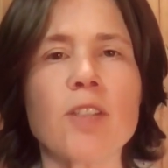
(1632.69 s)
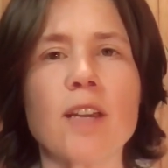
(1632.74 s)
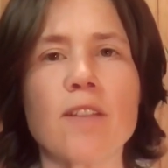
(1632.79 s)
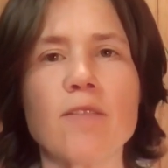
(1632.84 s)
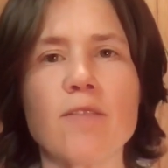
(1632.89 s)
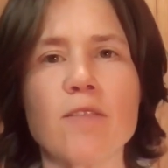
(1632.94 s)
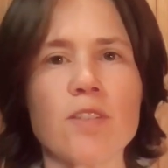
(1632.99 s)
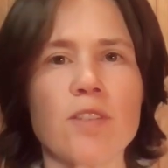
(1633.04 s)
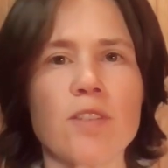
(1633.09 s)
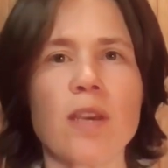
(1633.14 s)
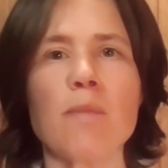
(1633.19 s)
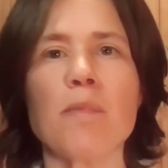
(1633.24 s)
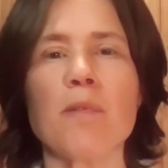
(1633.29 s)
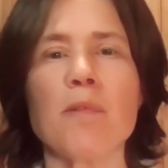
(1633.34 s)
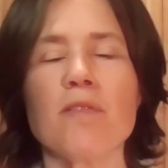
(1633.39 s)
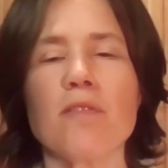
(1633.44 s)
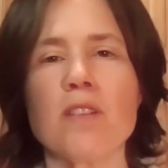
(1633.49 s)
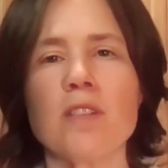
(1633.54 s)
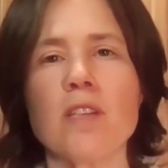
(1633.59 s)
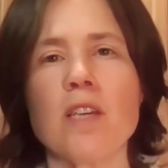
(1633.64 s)
Like, for
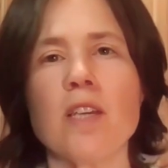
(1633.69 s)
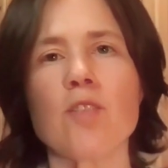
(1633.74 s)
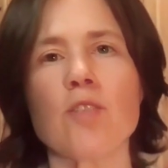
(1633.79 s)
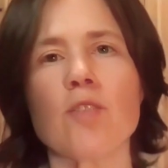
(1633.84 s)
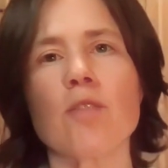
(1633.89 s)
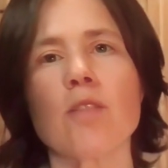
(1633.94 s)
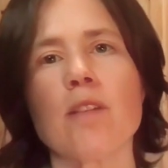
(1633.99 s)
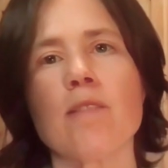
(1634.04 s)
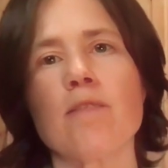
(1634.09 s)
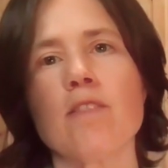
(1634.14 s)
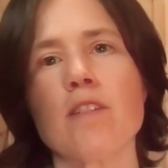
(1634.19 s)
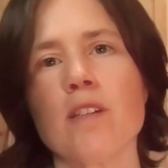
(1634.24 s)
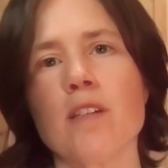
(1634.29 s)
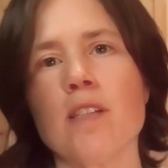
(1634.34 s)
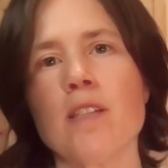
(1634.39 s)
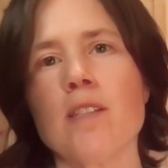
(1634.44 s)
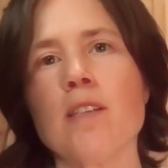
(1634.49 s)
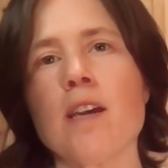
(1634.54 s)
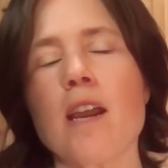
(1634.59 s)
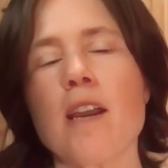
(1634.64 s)
example, if it takes your liver an
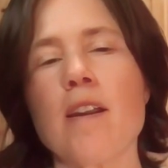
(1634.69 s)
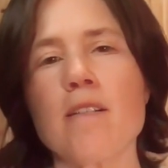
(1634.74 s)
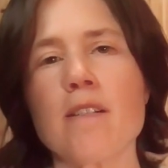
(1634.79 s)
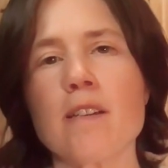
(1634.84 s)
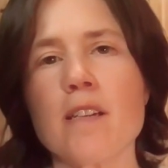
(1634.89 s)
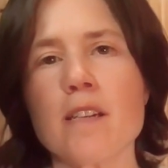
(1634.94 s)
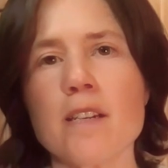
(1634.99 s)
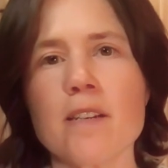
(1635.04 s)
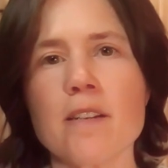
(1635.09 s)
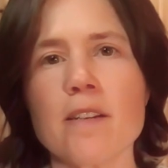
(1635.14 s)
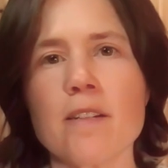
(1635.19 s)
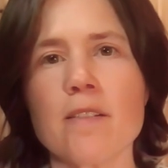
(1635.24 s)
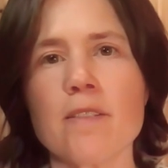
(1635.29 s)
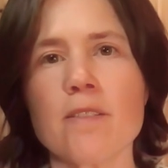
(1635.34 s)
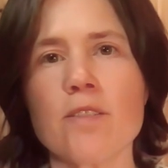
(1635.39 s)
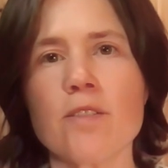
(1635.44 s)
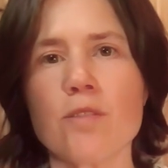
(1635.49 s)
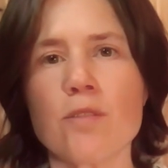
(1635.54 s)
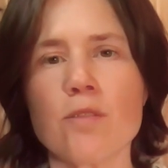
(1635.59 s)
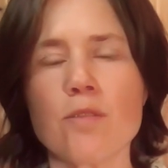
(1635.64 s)
entire year
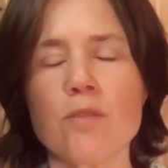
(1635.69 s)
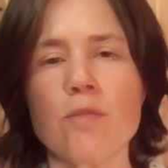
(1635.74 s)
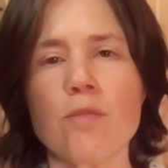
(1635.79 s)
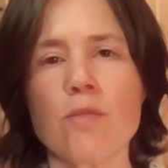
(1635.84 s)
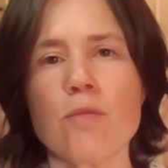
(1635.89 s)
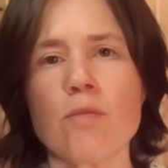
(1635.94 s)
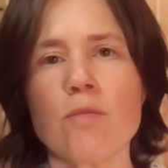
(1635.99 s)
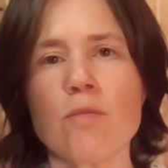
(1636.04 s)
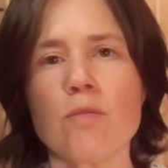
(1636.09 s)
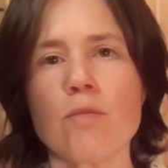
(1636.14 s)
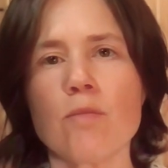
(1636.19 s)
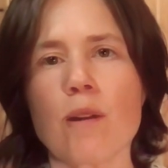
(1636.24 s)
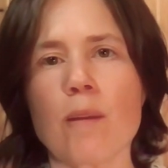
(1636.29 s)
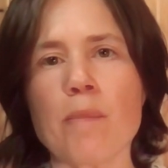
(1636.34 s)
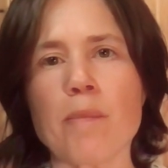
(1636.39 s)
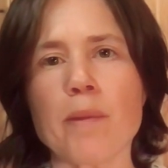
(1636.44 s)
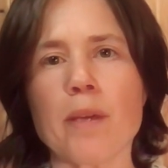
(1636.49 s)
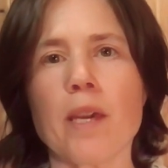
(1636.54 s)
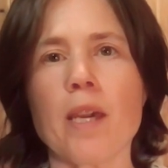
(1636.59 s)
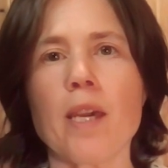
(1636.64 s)
to
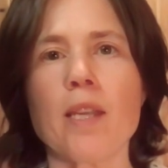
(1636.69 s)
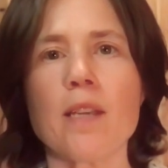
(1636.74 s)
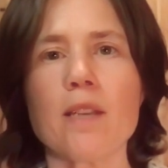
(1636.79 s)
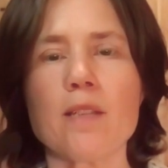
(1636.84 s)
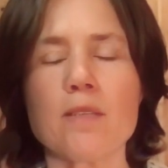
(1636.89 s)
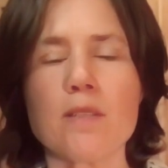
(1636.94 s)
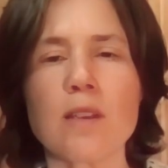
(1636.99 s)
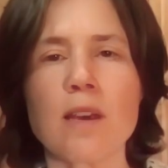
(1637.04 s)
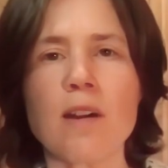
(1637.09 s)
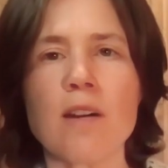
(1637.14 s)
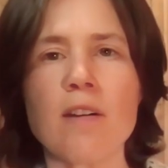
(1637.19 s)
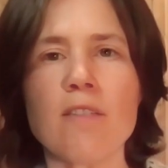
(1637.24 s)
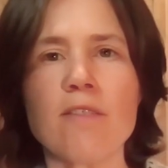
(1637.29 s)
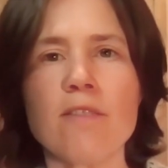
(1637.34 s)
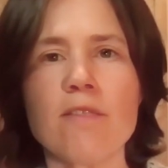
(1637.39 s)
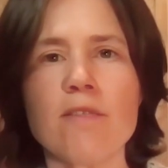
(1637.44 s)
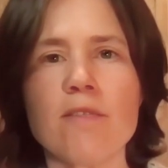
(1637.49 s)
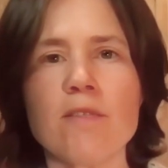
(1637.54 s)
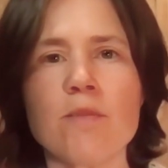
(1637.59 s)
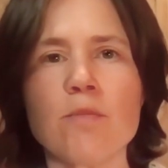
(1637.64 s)
replicate
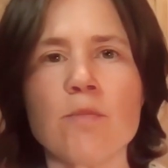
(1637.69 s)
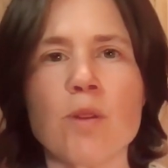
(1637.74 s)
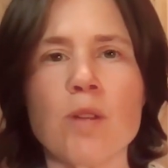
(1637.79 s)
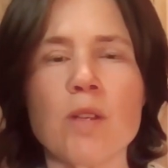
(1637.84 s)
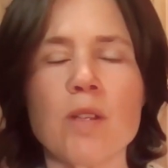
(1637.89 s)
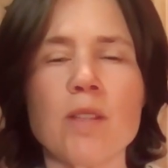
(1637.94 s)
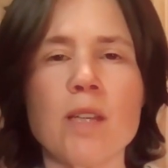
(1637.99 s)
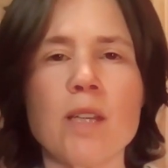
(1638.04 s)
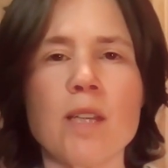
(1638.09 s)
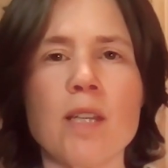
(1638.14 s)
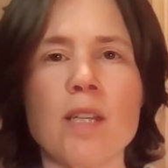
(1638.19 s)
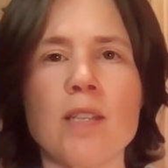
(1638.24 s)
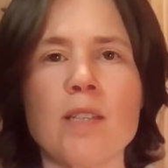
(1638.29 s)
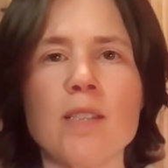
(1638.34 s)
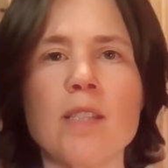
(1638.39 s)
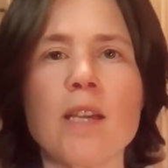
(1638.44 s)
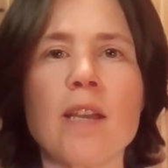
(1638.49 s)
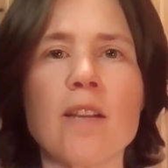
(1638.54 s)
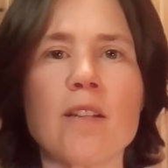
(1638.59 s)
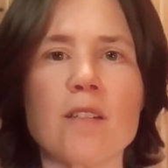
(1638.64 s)
itself, would it take an
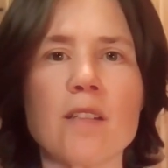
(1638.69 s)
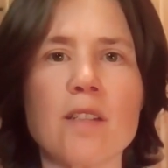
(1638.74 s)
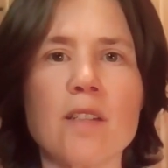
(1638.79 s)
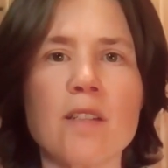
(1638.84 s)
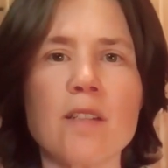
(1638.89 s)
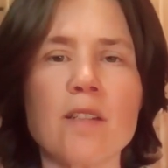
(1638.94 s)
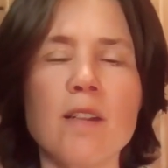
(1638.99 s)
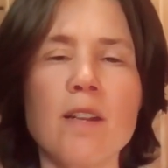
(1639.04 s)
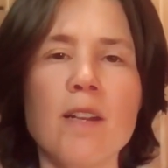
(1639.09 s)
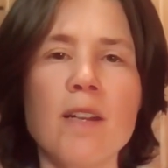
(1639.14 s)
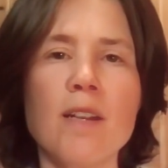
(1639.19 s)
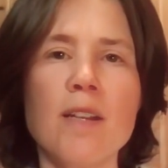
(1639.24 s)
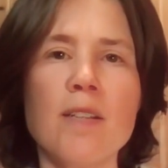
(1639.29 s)
entire year